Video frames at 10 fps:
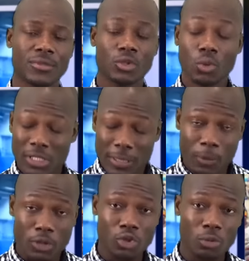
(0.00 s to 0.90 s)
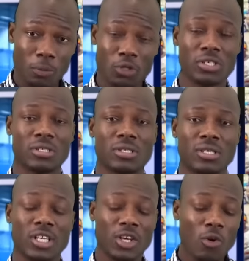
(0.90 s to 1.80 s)
You go take person your own person.
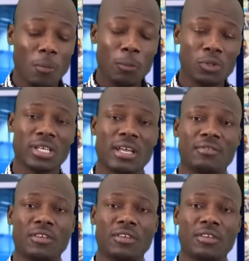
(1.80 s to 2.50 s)
You go put on a